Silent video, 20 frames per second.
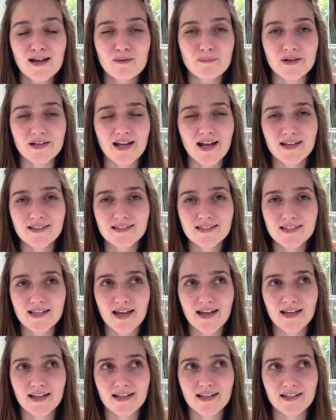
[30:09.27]
but it has
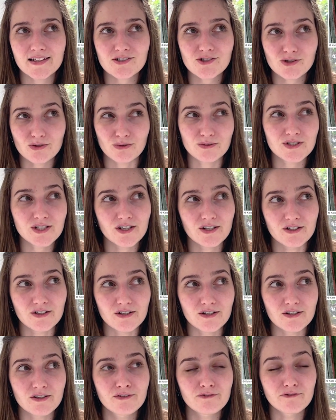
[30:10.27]
a
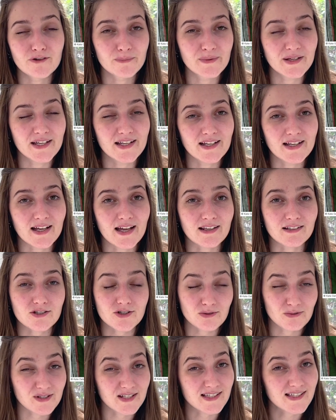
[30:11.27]
shorter ribbing and
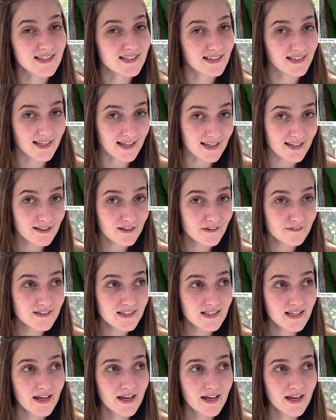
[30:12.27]
shorter sleeves.